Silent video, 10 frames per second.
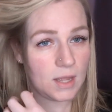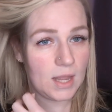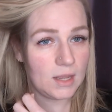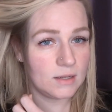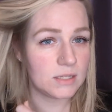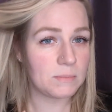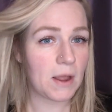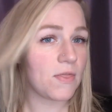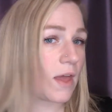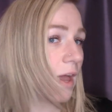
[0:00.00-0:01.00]
And
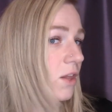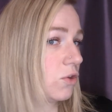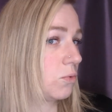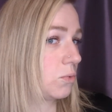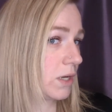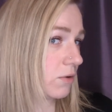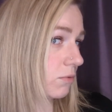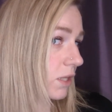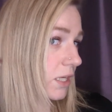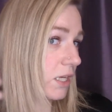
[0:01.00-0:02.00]
despite that, you wouldn't
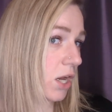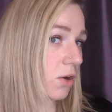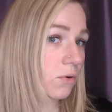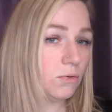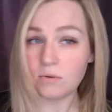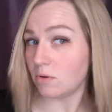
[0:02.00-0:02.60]
really know